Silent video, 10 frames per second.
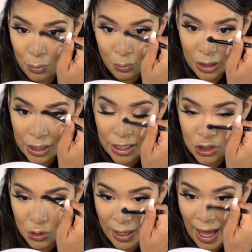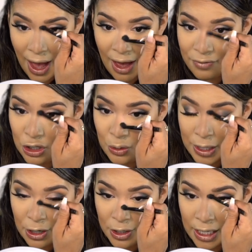really enjoy having you
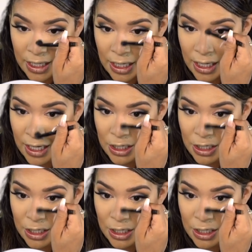here, Nikki,